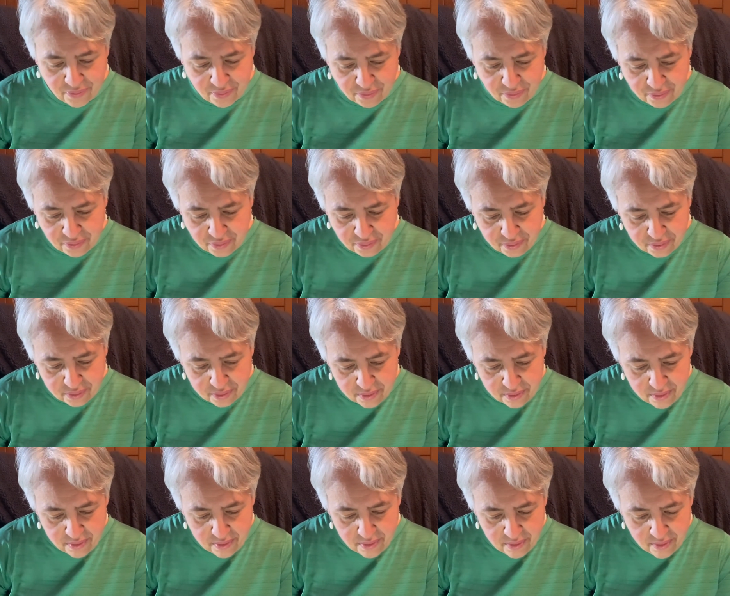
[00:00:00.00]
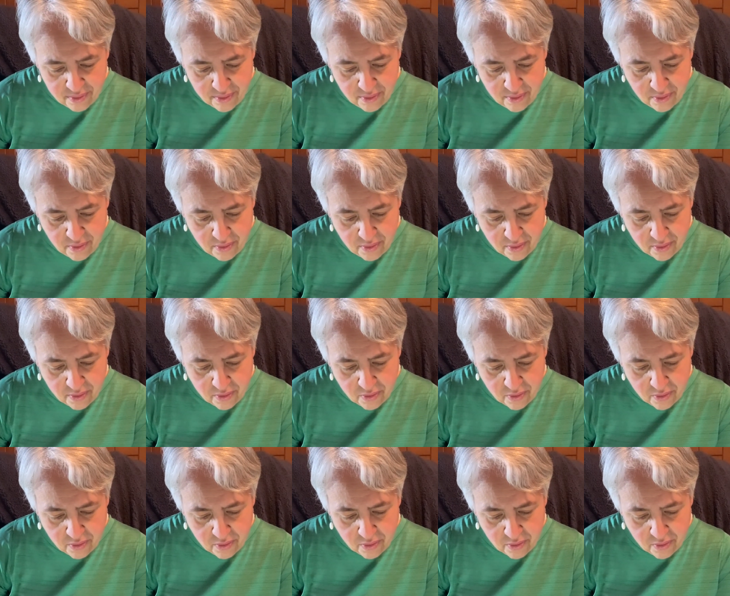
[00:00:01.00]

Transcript: (no one is talking)